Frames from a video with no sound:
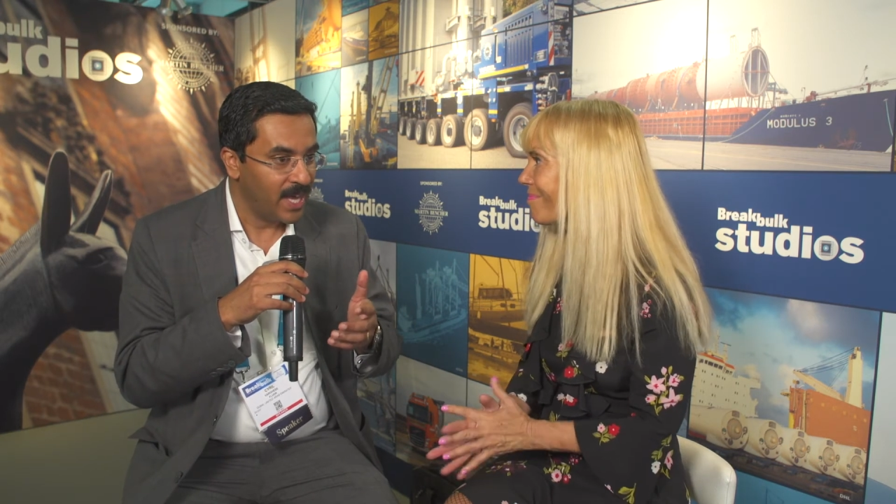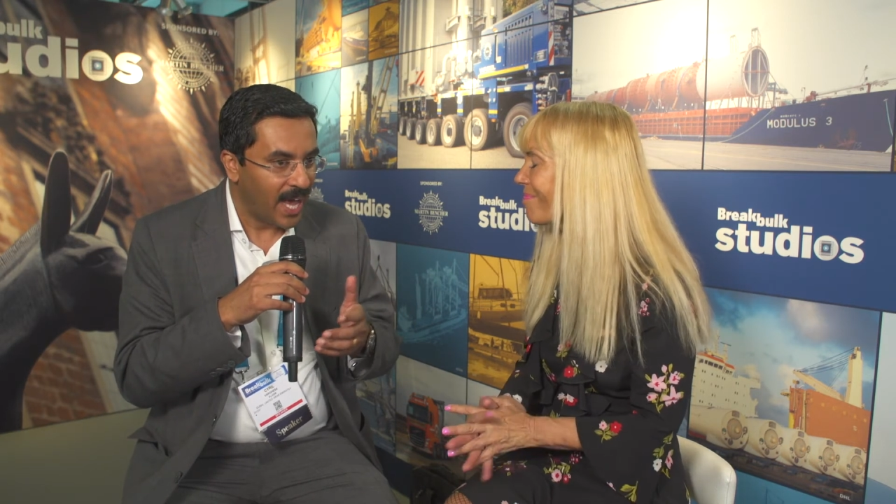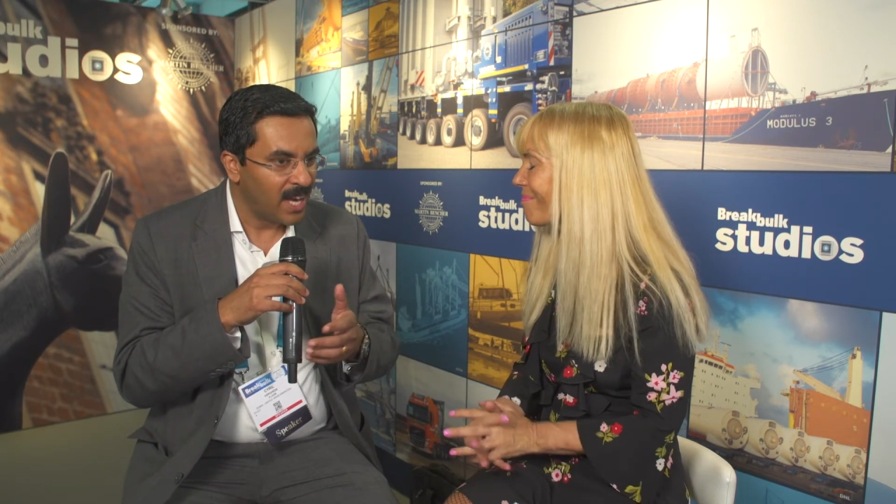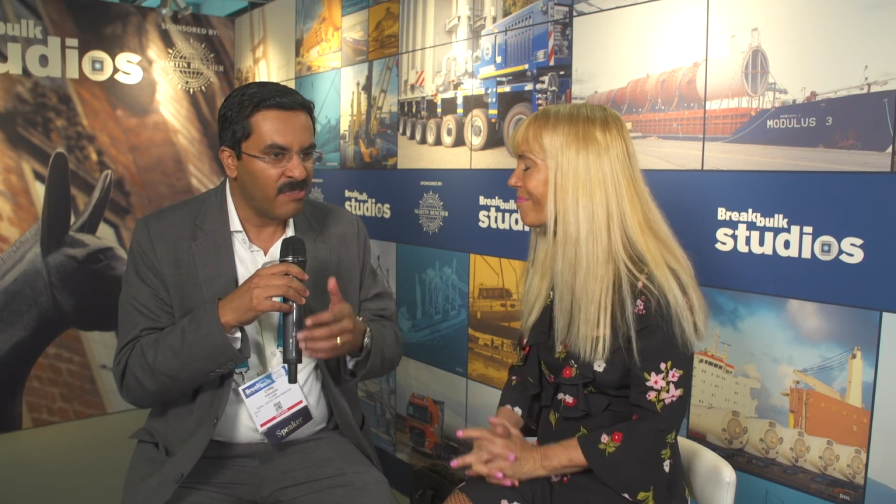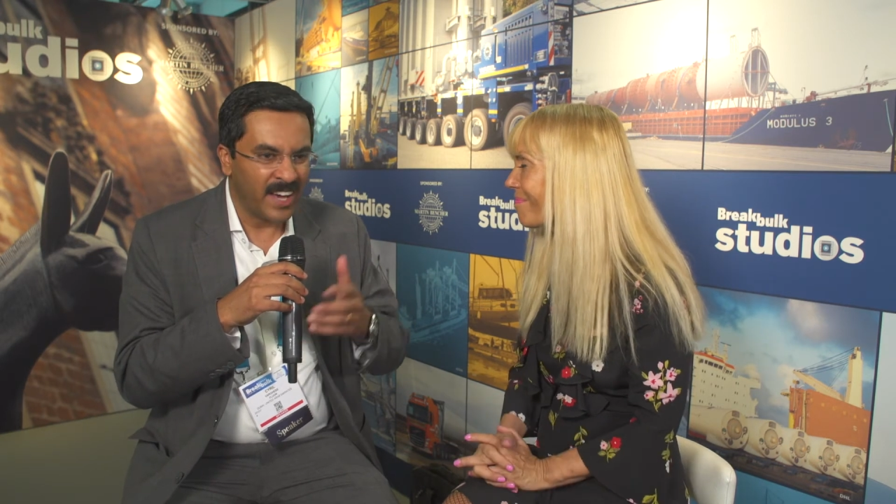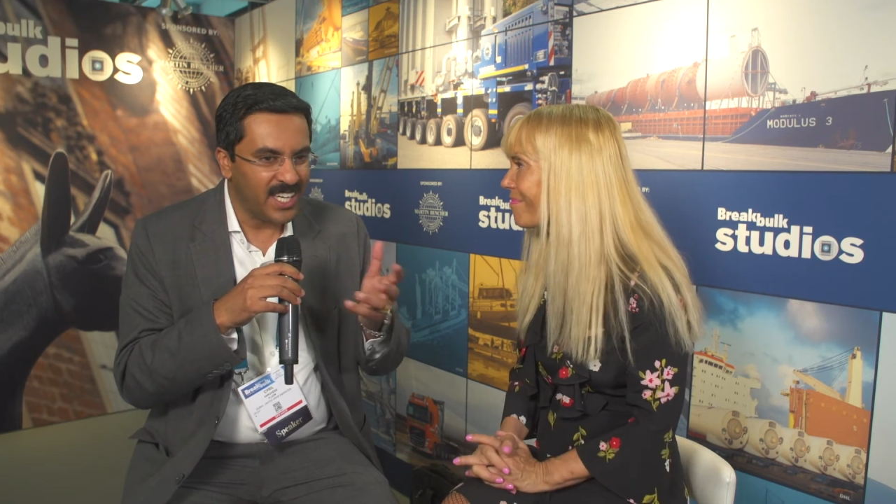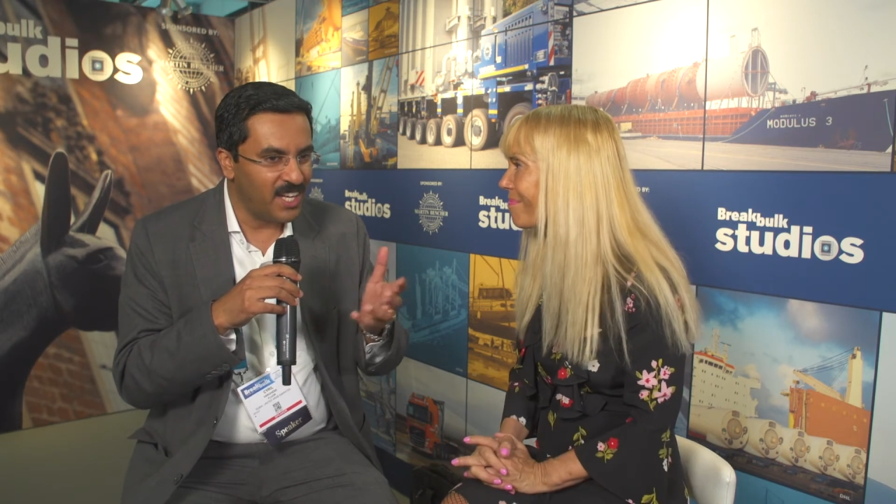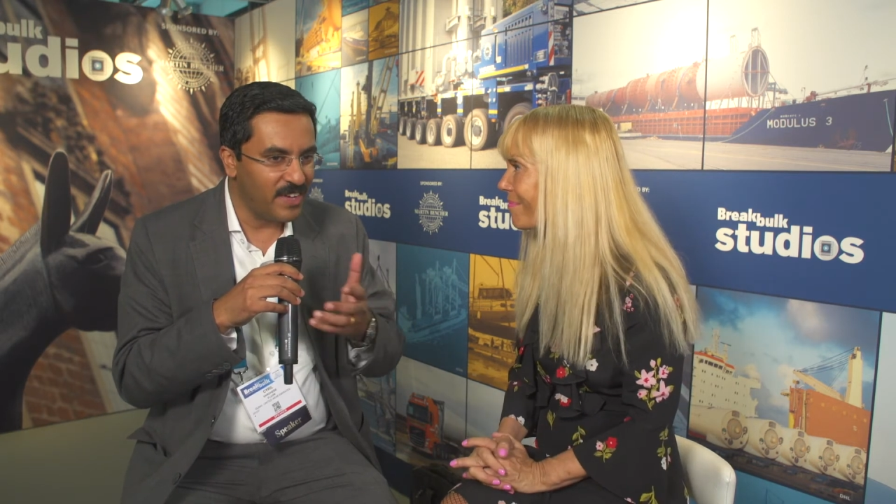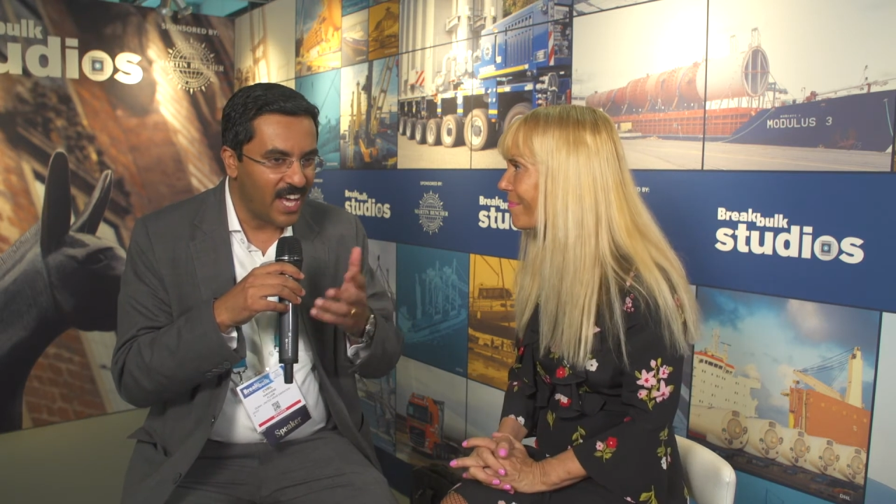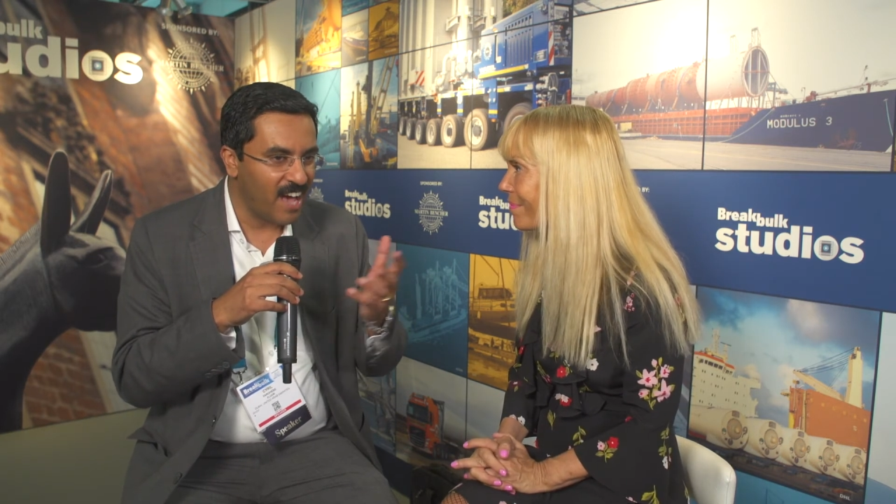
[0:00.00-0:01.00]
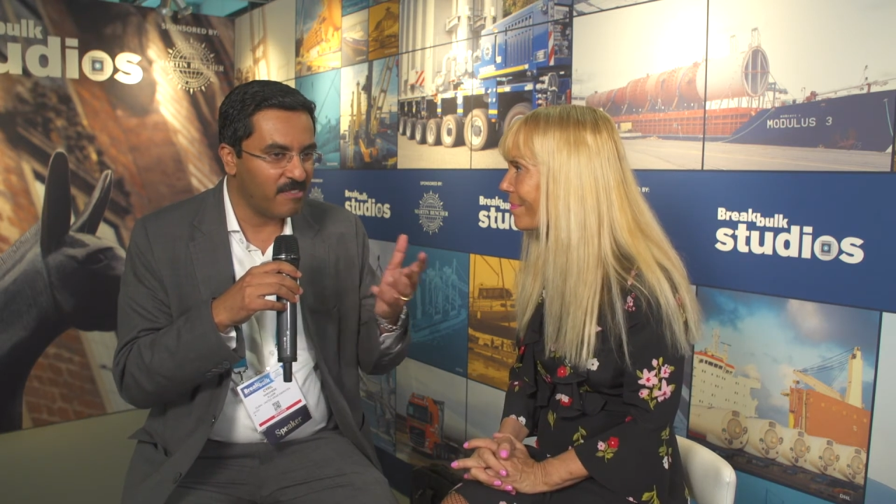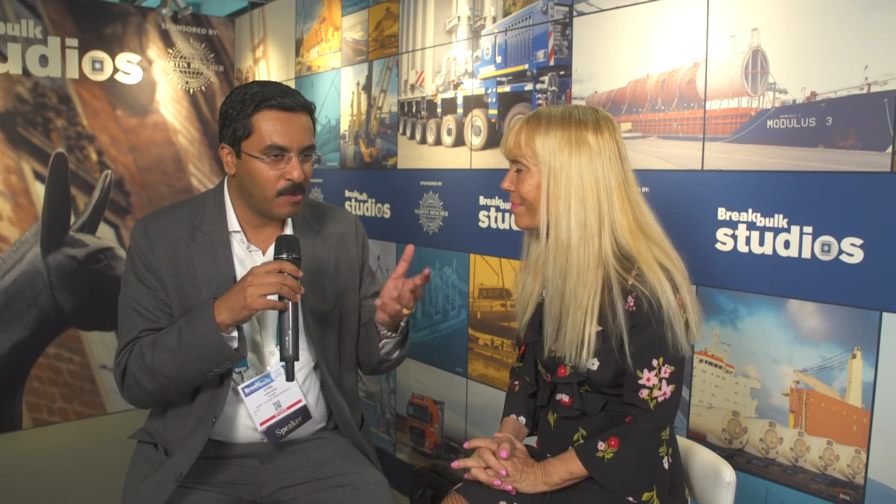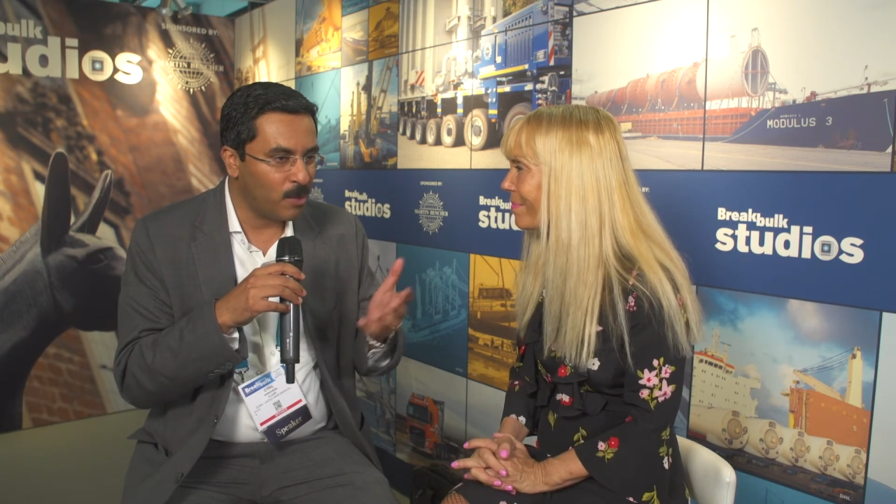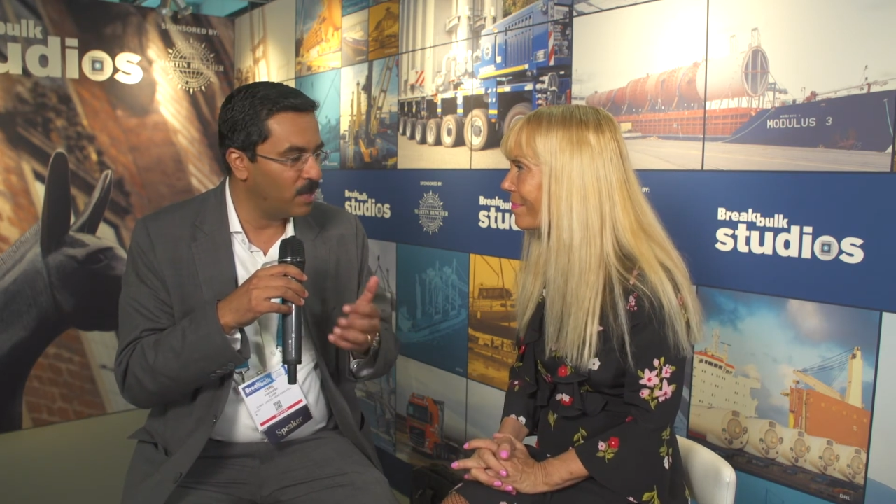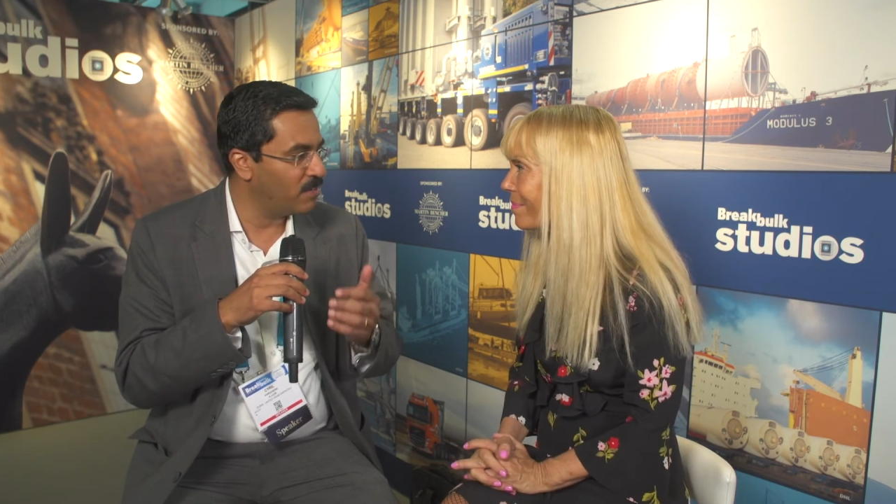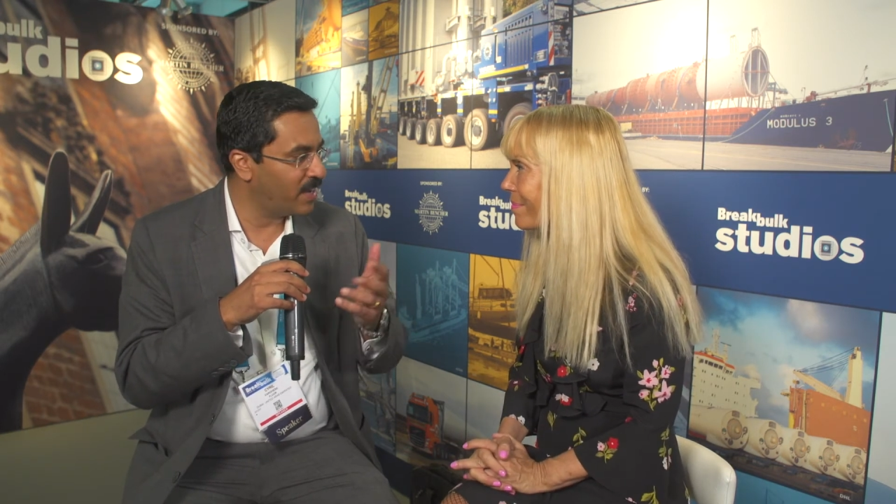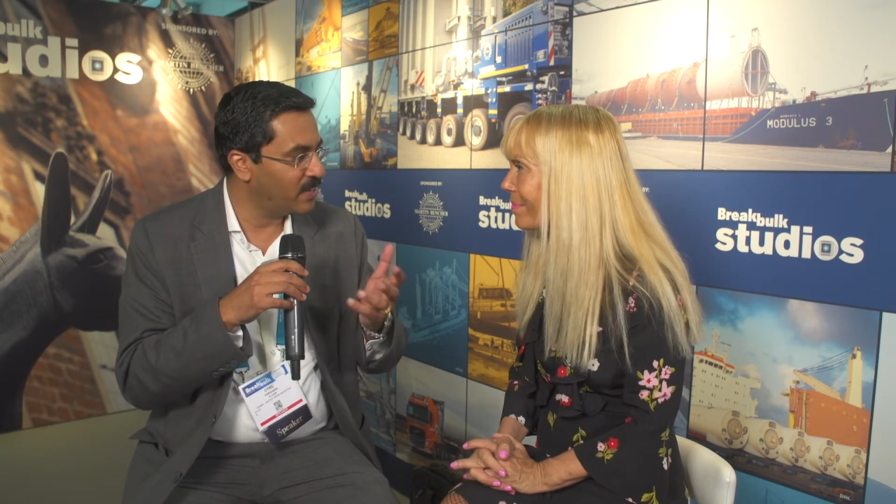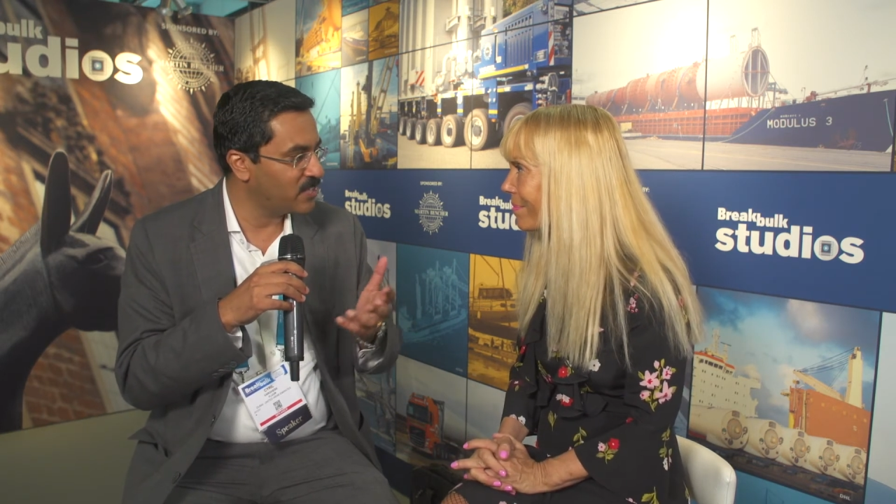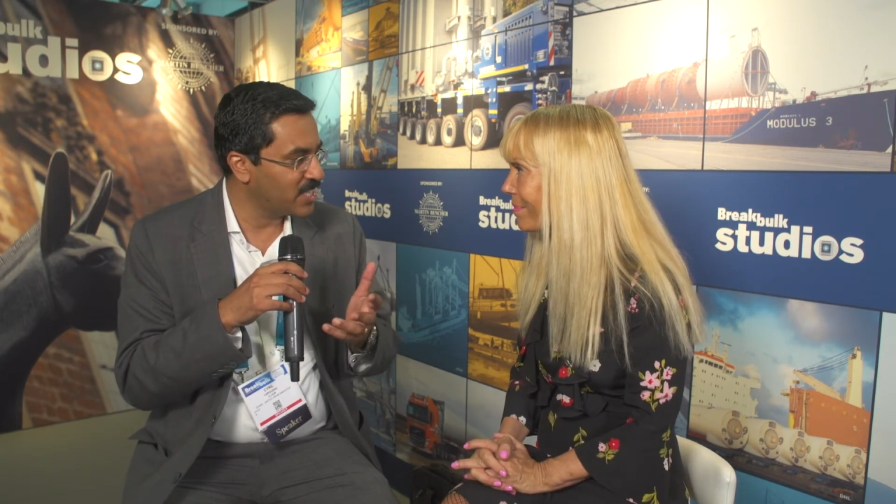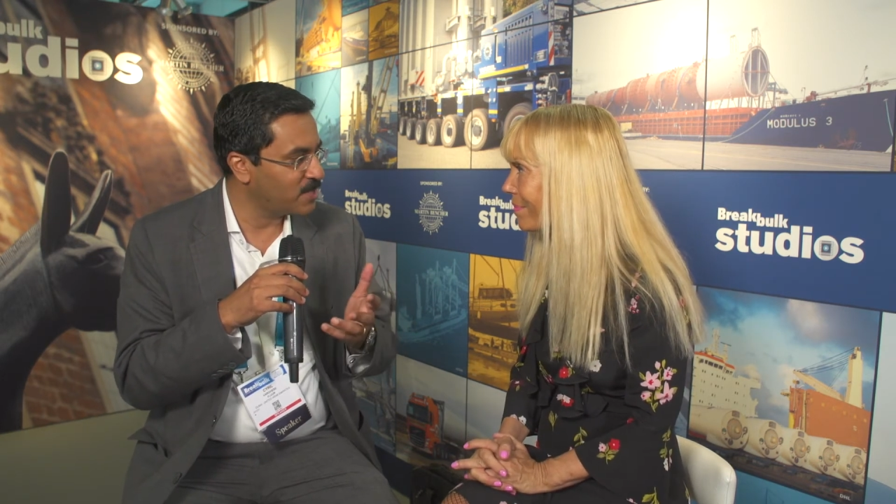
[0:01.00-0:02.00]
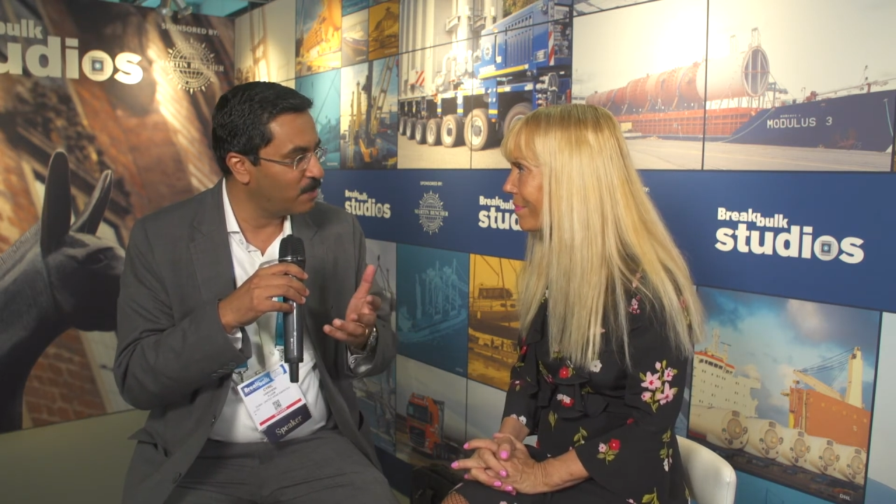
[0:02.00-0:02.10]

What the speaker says: and finally we have probably 5 or 6